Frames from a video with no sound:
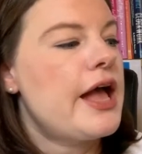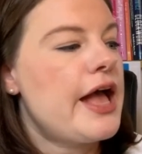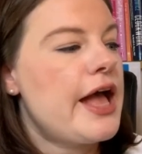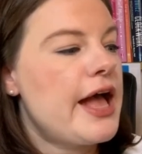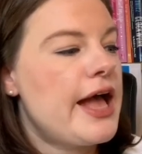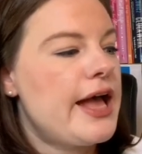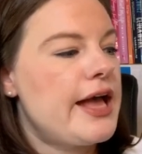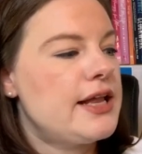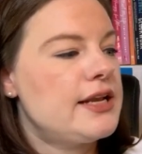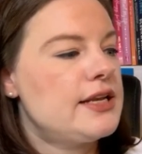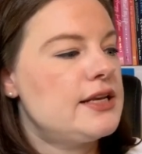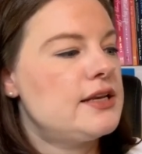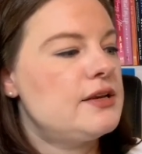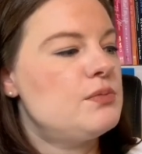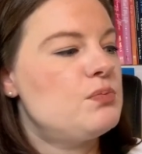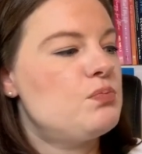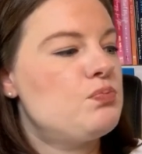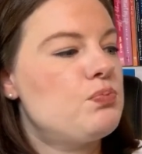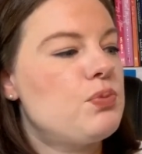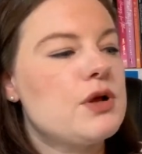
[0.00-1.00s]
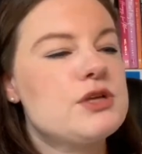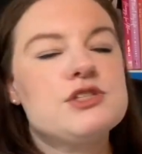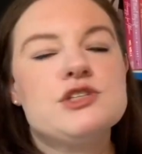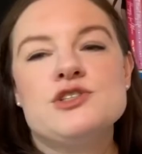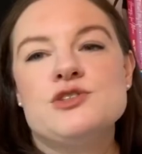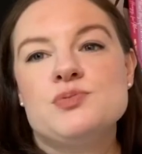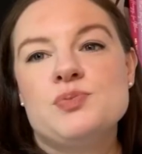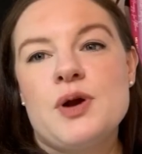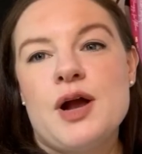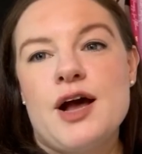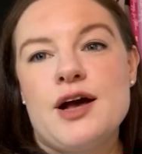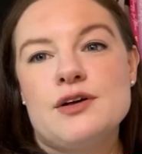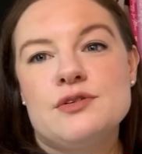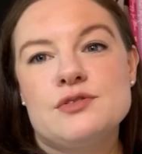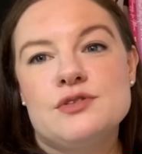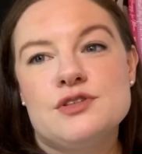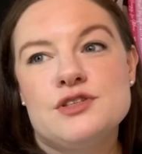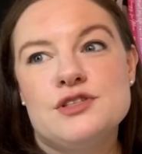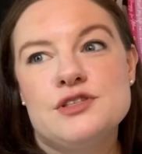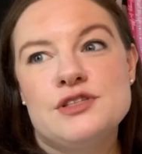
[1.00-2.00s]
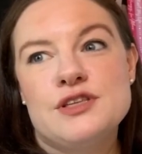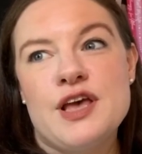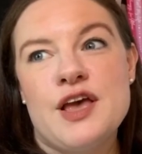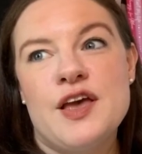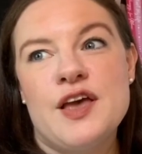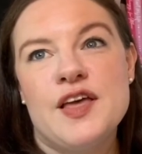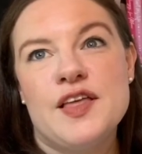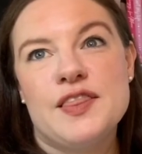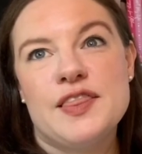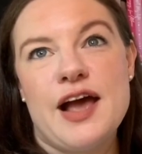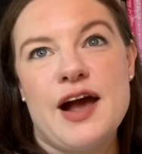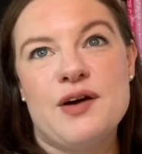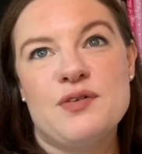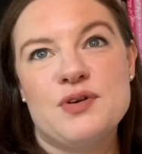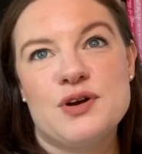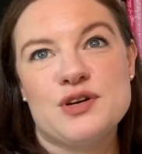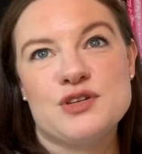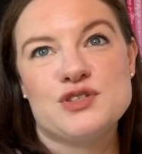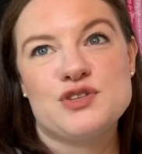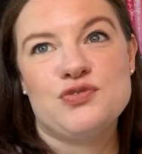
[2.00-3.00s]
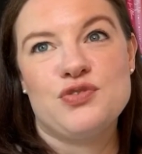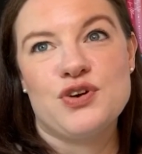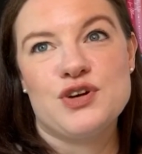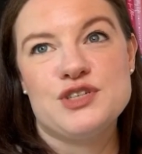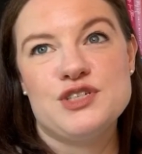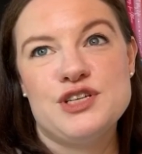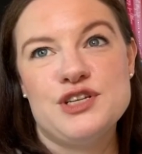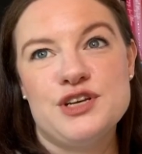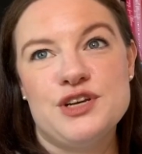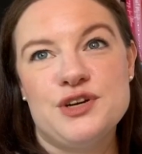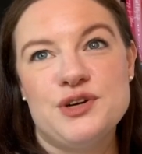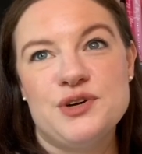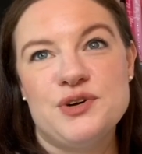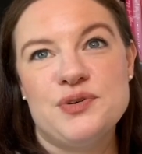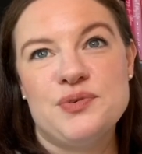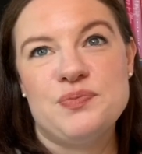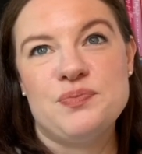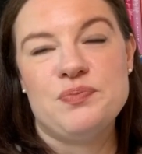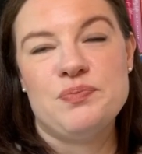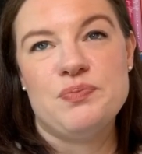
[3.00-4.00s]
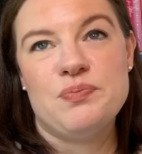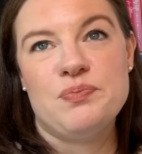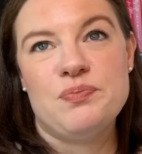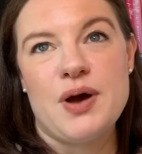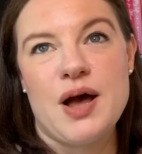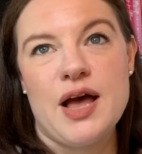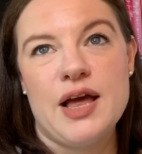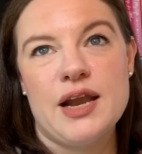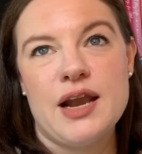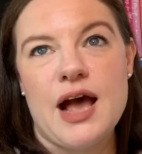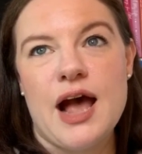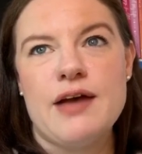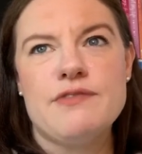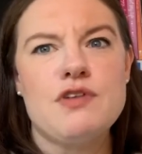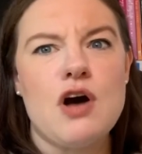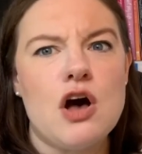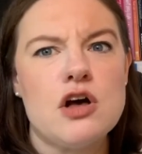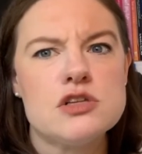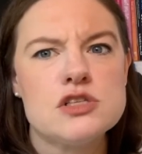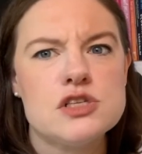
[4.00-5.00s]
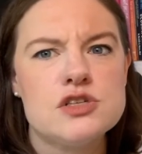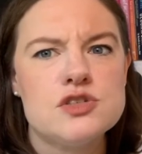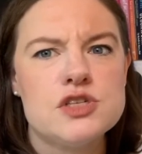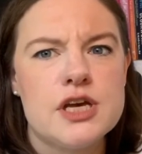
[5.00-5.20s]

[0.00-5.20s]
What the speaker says: And Brussels sprouts, that works for too. But I've also